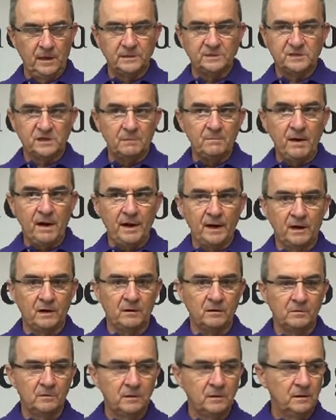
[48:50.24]
And
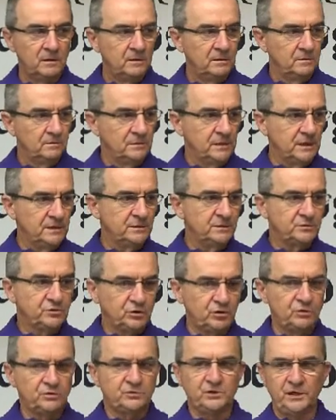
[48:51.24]
somehow, in the
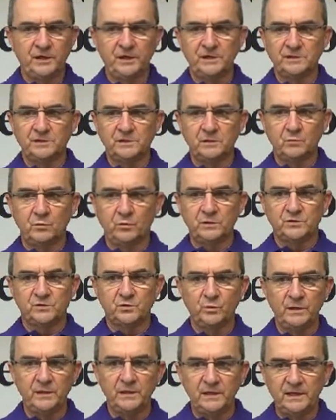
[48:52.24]
church age in
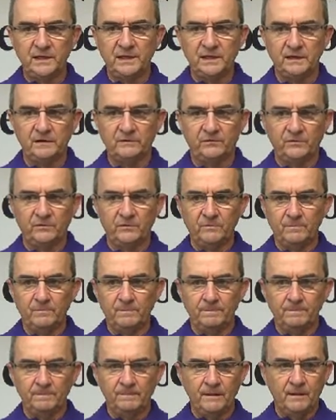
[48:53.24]
which we live,
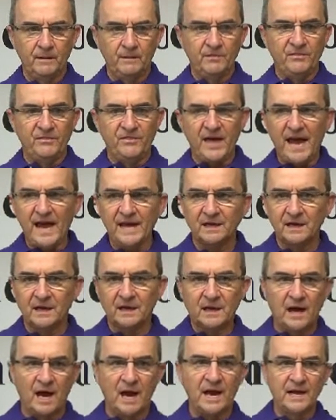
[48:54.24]

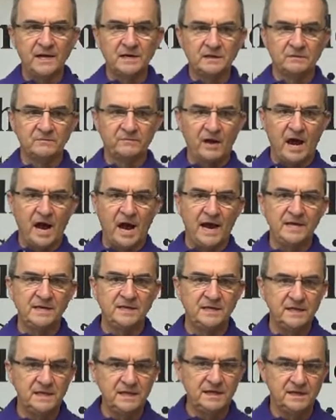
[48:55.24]
that kind of
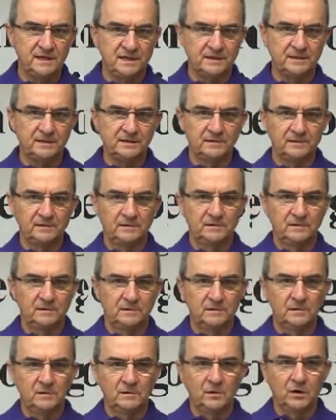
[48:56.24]
idea
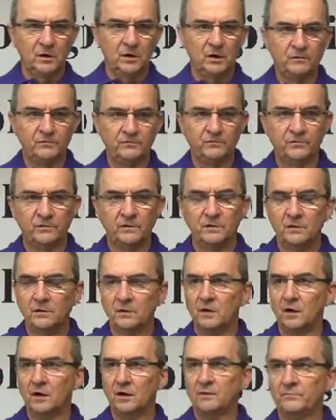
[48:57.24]
of,
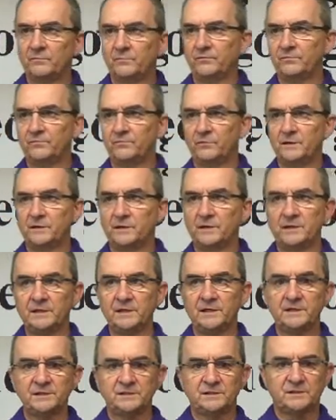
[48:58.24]
of it
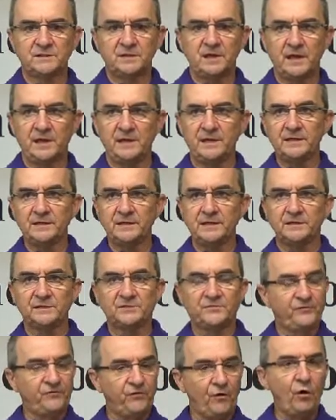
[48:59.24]
is, it
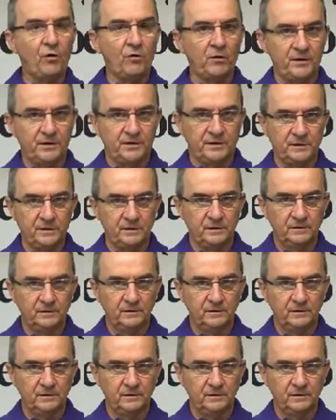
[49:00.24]
is foreign.